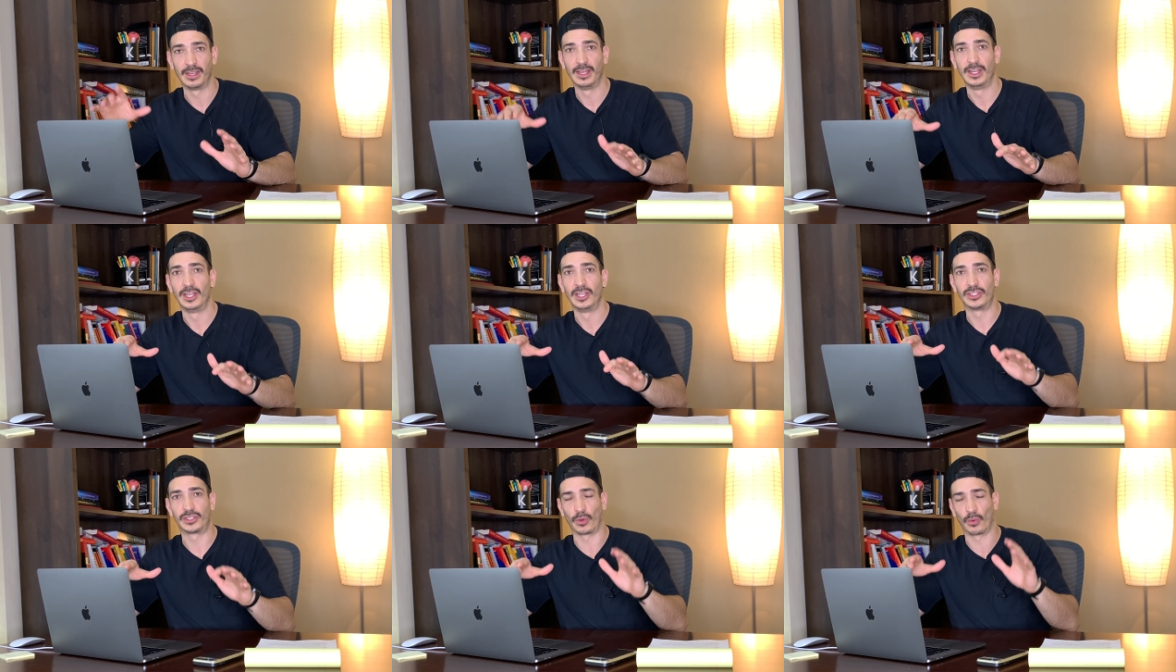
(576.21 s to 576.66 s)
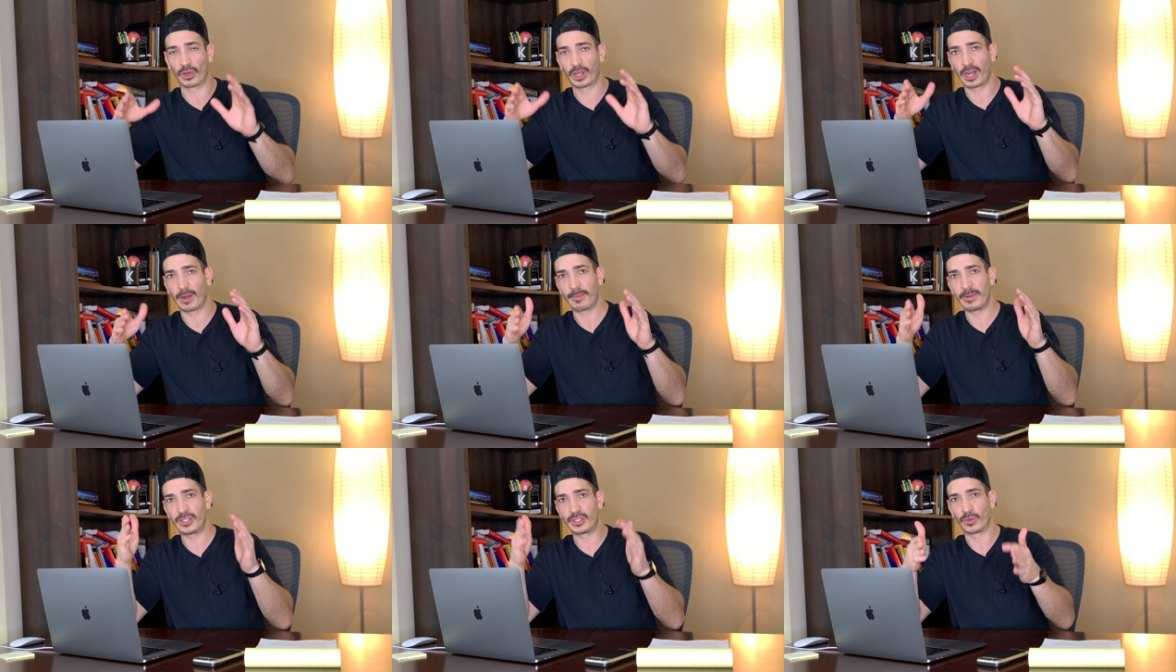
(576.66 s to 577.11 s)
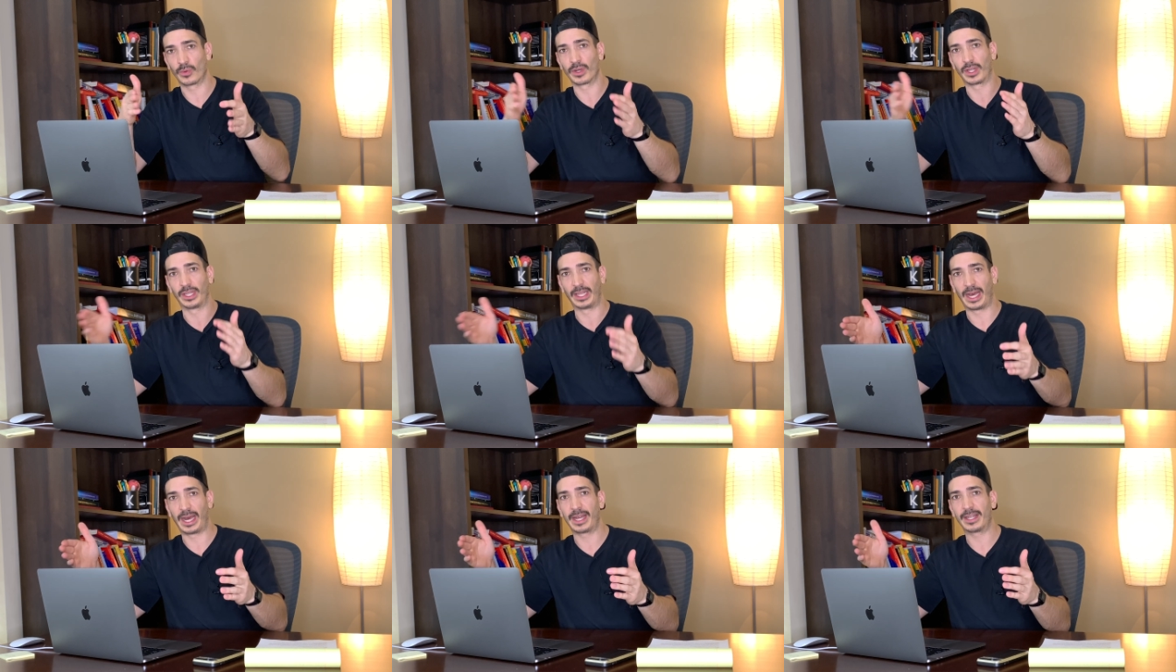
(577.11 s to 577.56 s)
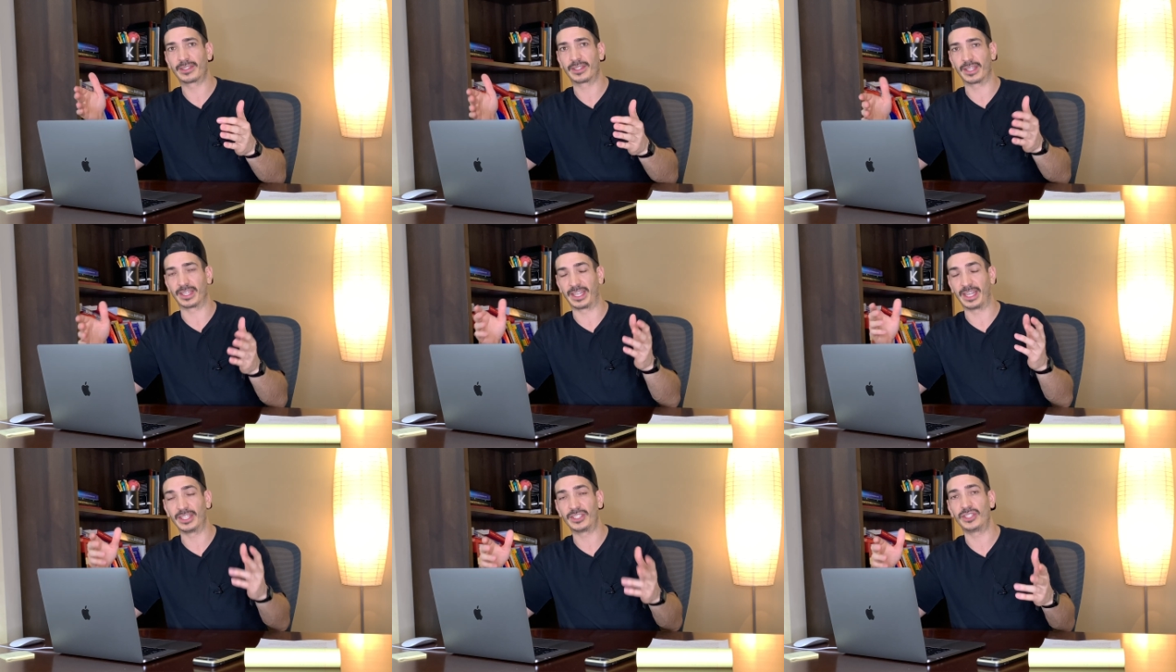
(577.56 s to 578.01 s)
So we're going to be doing a lot to
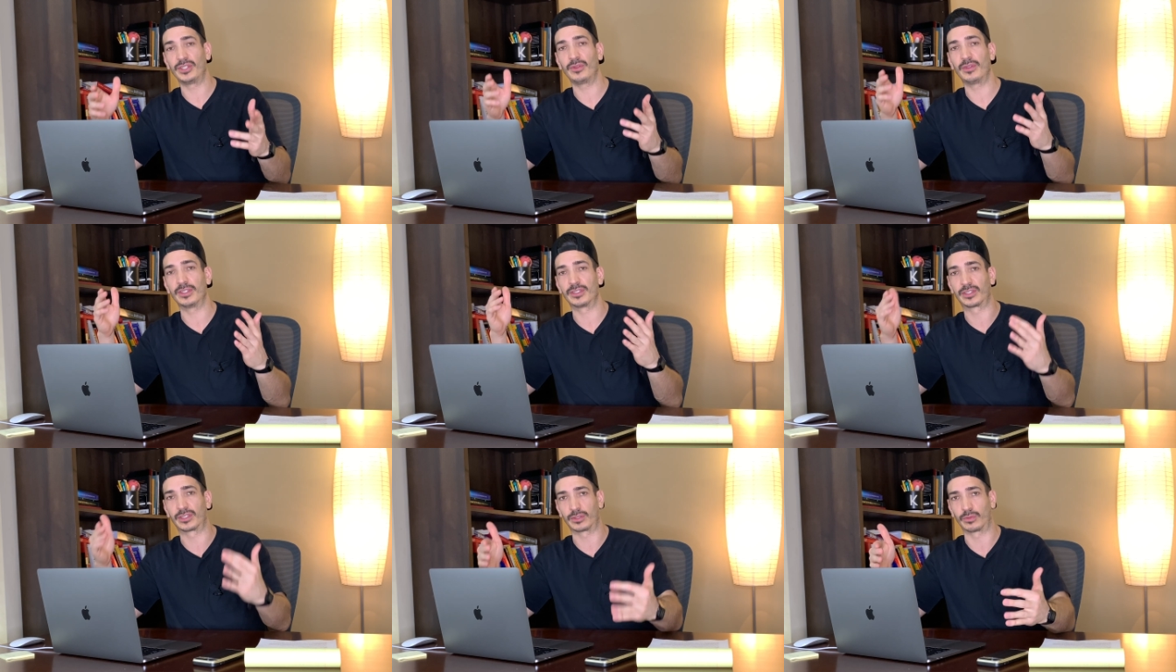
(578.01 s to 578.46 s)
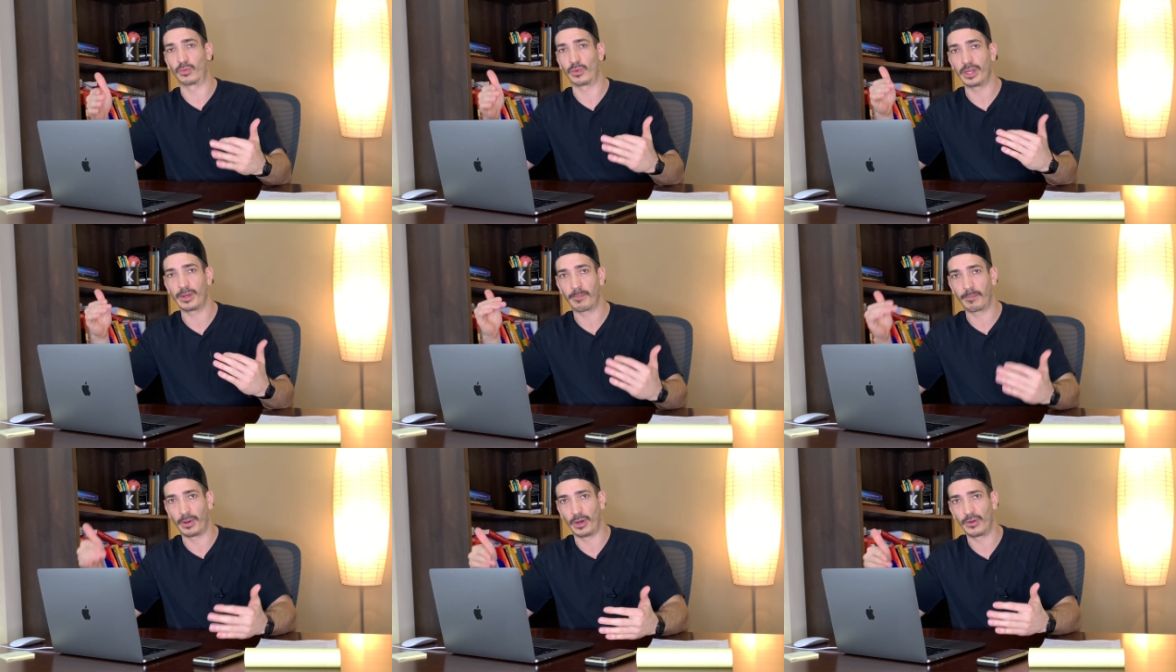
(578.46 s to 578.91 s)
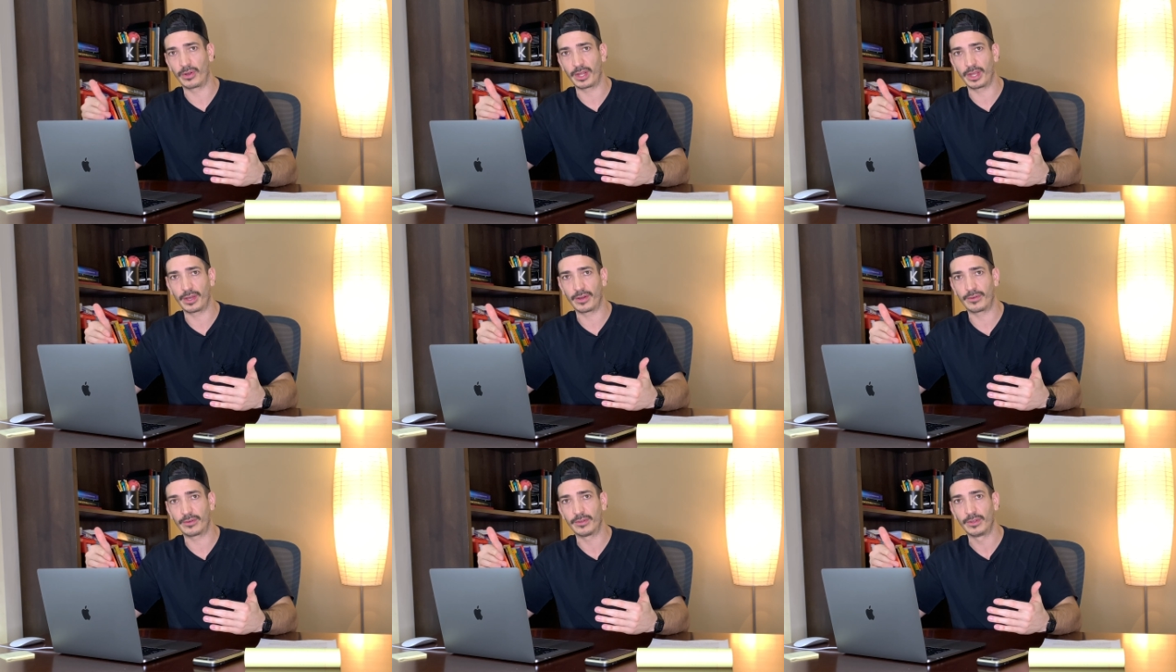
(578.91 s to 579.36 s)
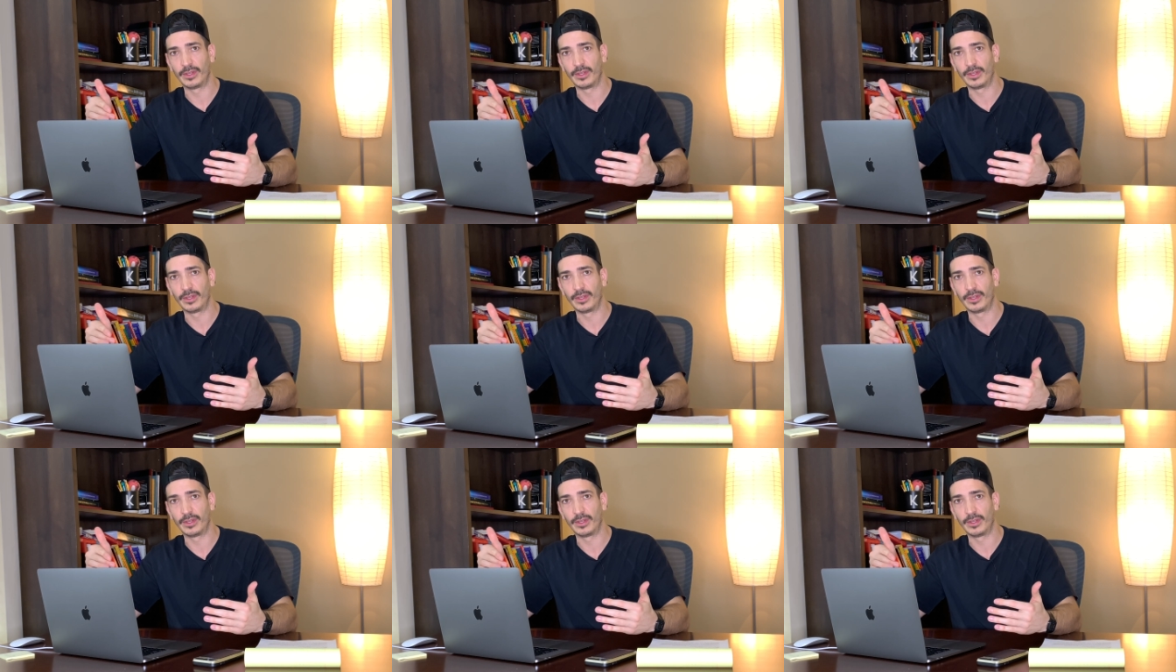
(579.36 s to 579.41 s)
get you this sweet Podio.